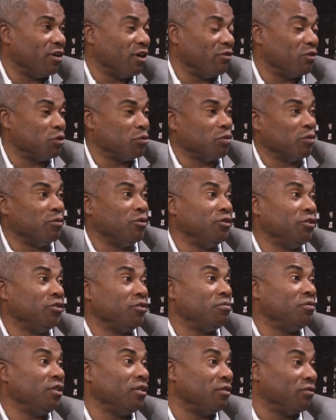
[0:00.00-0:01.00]
I was promoted
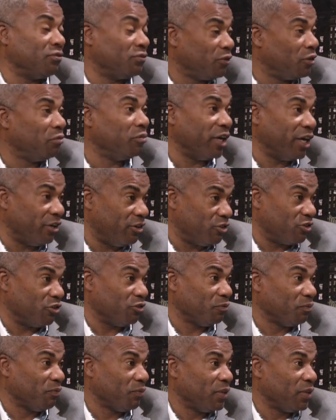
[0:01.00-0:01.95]
to being the full manager,